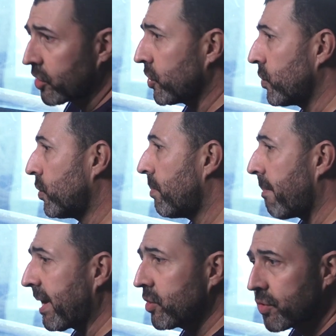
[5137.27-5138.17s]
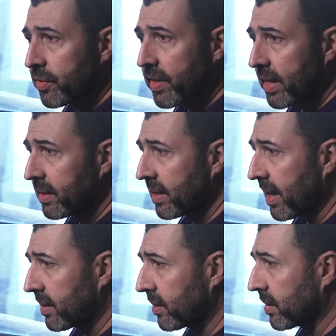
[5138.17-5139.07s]
to, make sure that
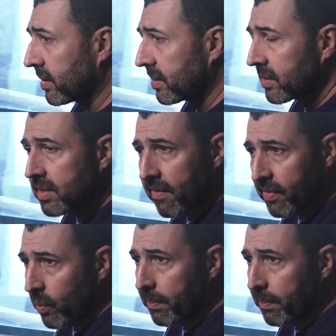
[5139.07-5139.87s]
the stuff that we